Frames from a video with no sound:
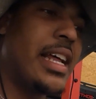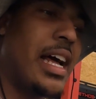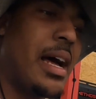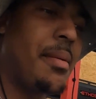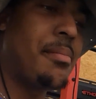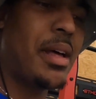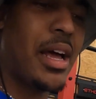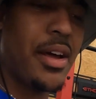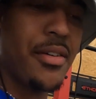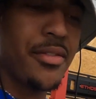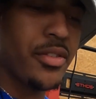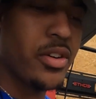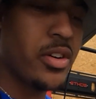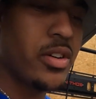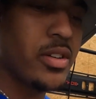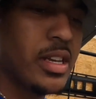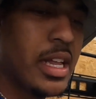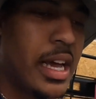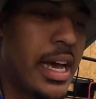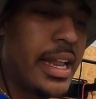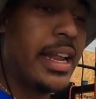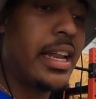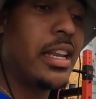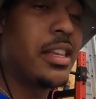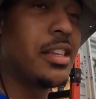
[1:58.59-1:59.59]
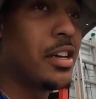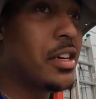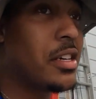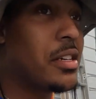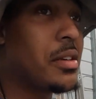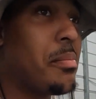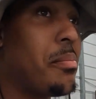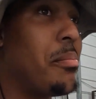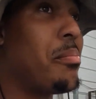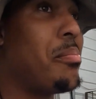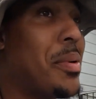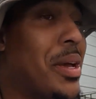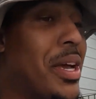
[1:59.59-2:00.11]
I'm not even gonna lie, they
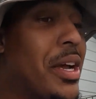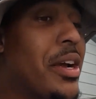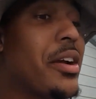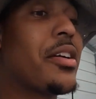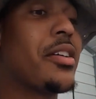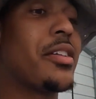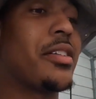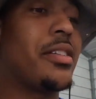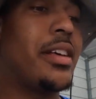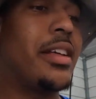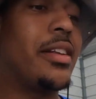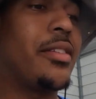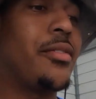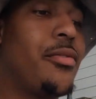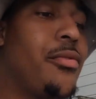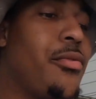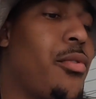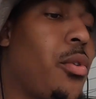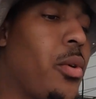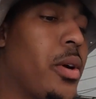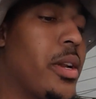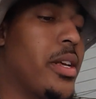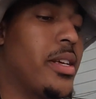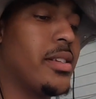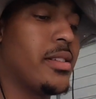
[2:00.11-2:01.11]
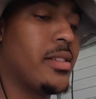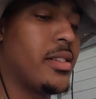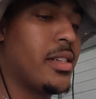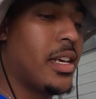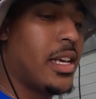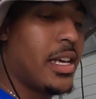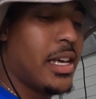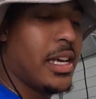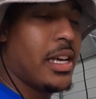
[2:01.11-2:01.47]
looked bigger than the 40s